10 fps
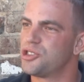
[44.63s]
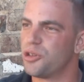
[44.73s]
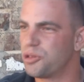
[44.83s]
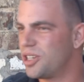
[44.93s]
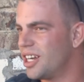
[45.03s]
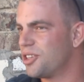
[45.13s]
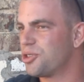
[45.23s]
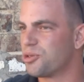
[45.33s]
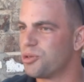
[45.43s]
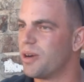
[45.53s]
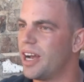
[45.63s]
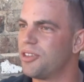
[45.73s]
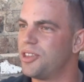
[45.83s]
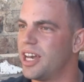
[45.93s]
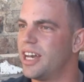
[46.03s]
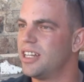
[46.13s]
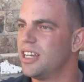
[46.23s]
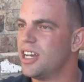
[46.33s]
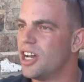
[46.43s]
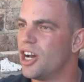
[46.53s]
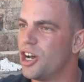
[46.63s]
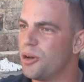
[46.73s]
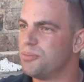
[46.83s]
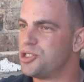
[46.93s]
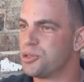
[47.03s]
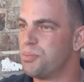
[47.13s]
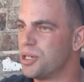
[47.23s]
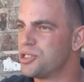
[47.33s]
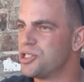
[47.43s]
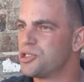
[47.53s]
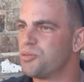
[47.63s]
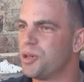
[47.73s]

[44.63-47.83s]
So kind of throughout that just business,